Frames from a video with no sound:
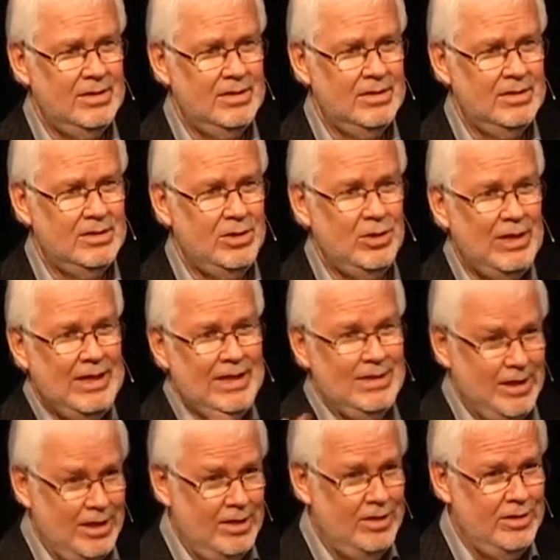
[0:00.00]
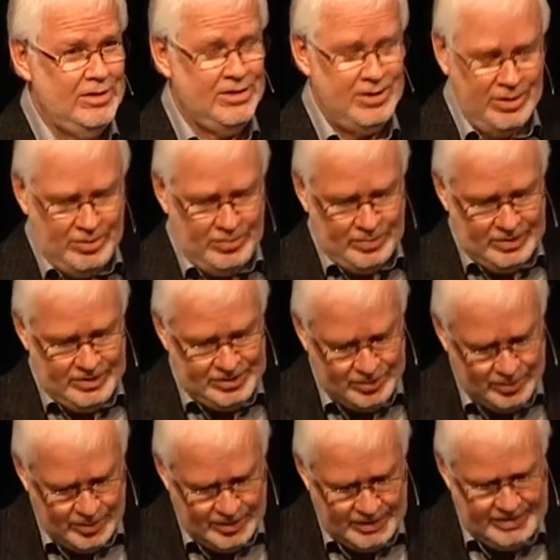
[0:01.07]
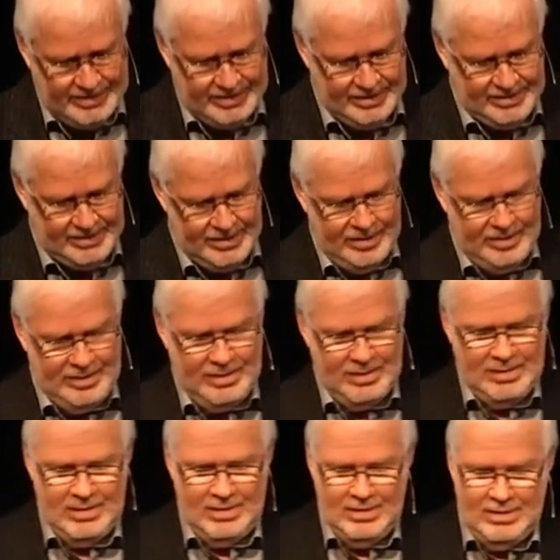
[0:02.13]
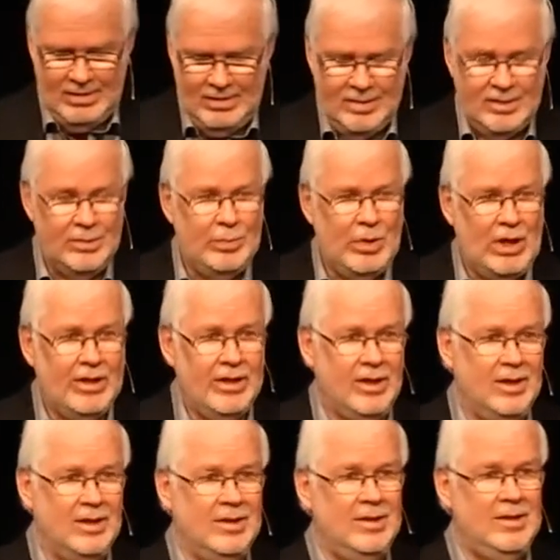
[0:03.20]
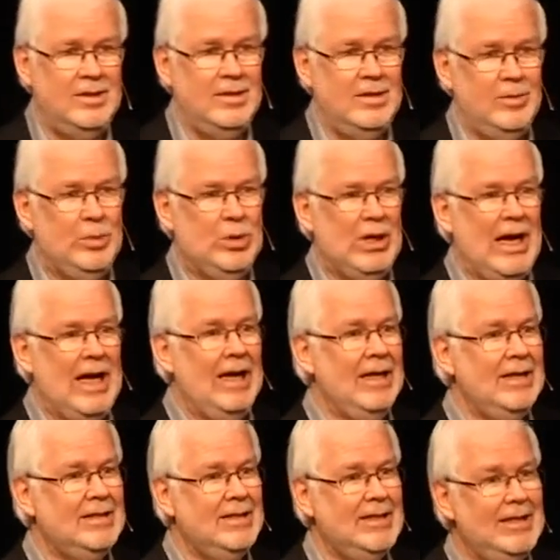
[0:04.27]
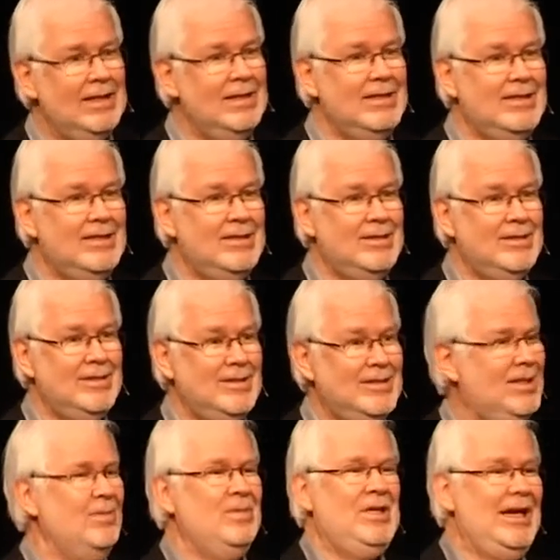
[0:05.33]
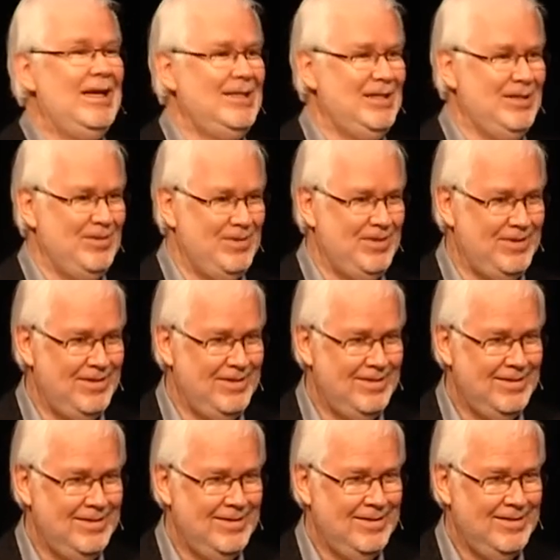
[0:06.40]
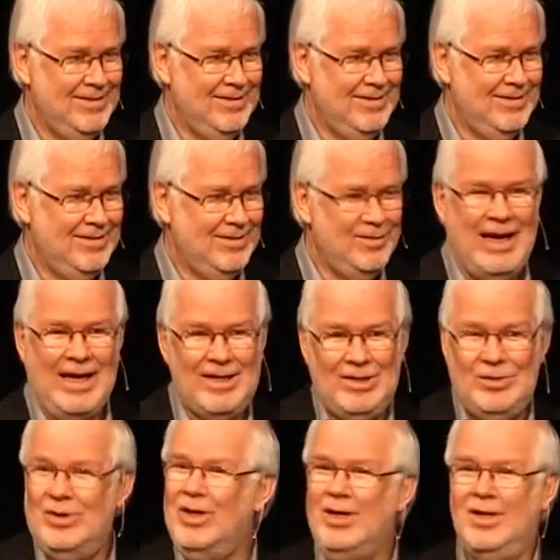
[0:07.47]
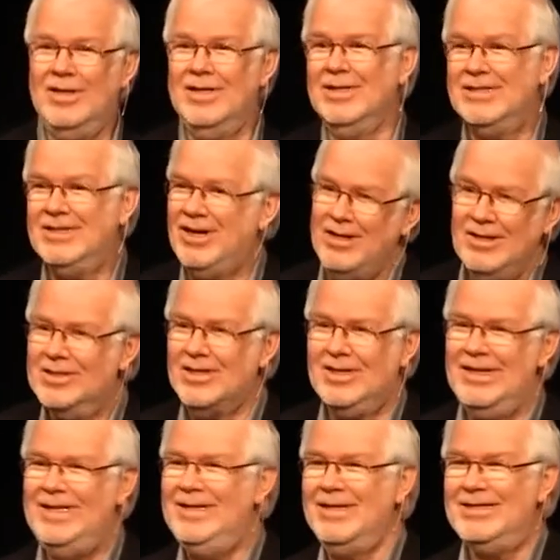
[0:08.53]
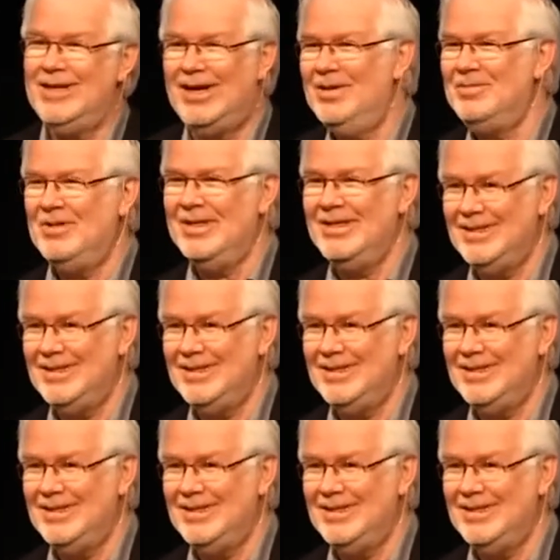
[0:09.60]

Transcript: Too late now to resort to the modern morality is subjective. Right and wrong is culturally determined.